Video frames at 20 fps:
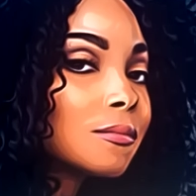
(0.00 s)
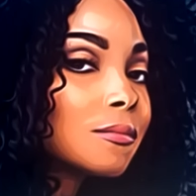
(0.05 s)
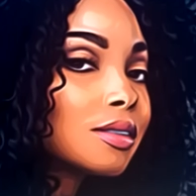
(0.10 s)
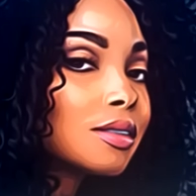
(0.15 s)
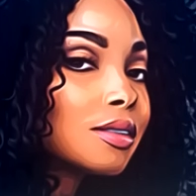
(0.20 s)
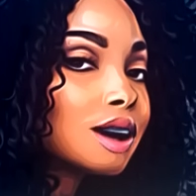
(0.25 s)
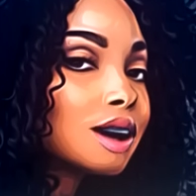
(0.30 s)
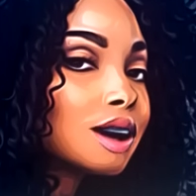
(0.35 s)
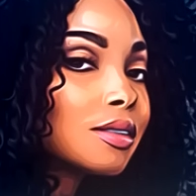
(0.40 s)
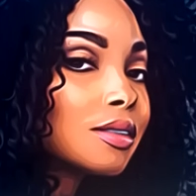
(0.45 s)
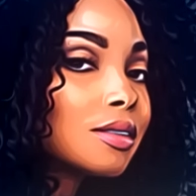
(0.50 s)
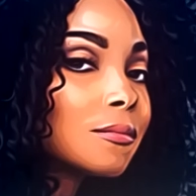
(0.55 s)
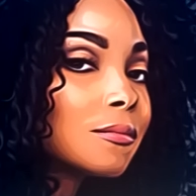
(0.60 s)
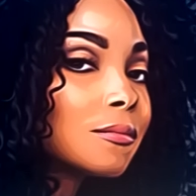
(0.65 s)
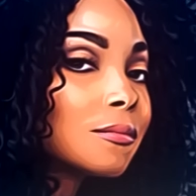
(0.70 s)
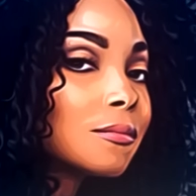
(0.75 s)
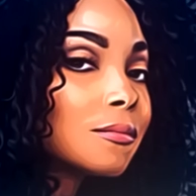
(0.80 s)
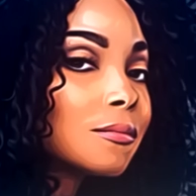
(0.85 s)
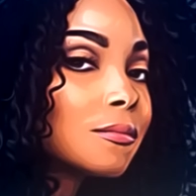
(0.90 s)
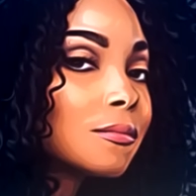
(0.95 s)
and not be
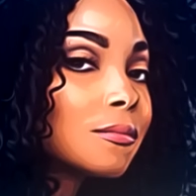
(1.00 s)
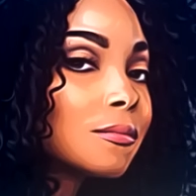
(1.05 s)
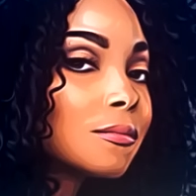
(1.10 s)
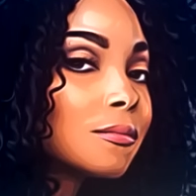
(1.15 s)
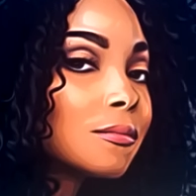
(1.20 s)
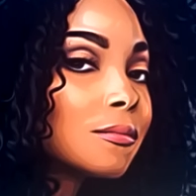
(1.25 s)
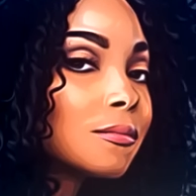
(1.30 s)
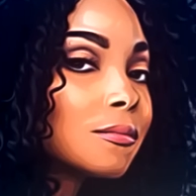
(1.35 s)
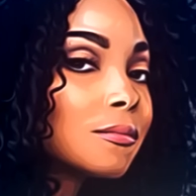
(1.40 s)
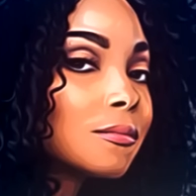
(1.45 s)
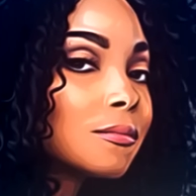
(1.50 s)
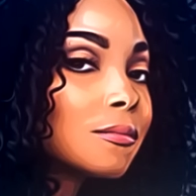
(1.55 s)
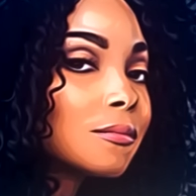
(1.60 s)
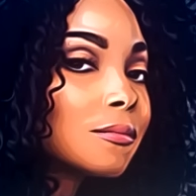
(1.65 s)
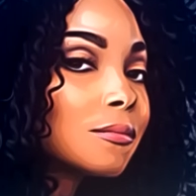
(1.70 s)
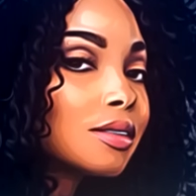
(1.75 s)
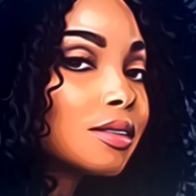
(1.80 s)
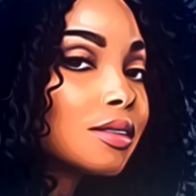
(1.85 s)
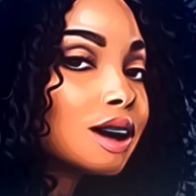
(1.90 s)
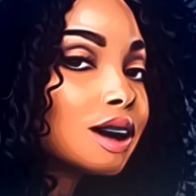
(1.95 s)
too hard on
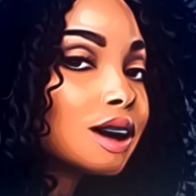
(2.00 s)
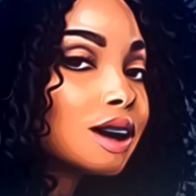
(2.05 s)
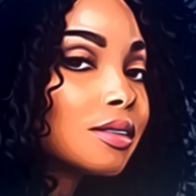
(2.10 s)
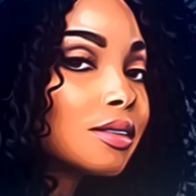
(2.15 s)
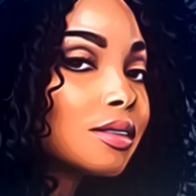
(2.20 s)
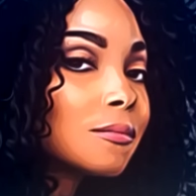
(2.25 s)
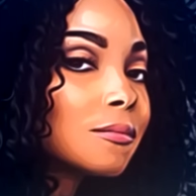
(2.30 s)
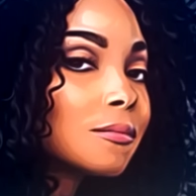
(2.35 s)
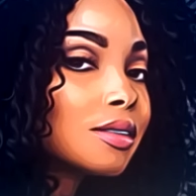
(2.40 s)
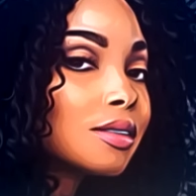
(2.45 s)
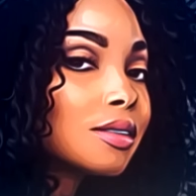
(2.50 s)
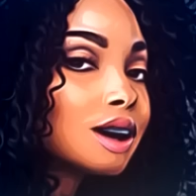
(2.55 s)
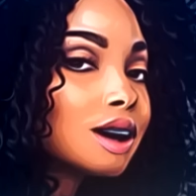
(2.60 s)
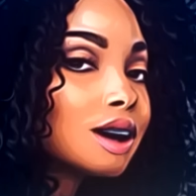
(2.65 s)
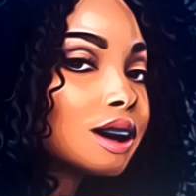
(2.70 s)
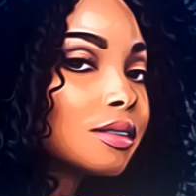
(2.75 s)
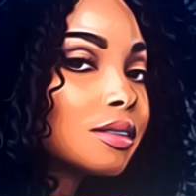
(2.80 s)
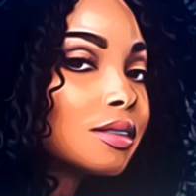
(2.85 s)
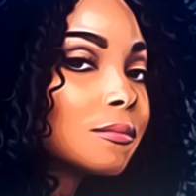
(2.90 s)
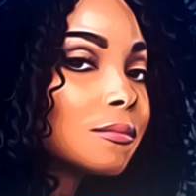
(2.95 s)
himself
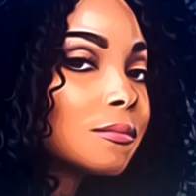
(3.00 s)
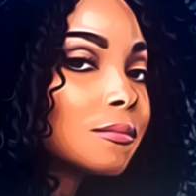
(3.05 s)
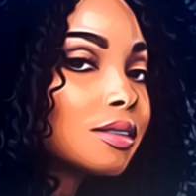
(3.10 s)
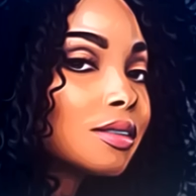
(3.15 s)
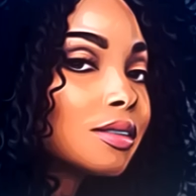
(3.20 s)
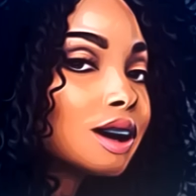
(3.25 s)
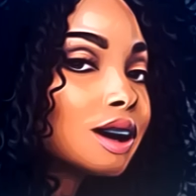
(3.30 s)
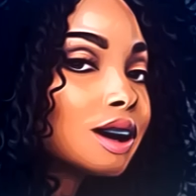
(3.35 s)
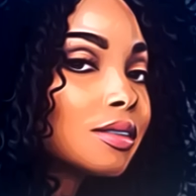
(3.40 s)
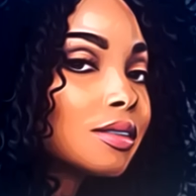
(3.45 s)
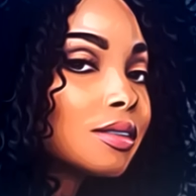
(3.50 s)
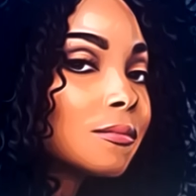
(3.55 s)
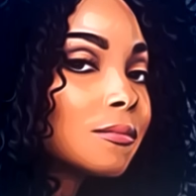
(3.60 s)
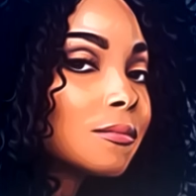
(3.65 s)
and things like that.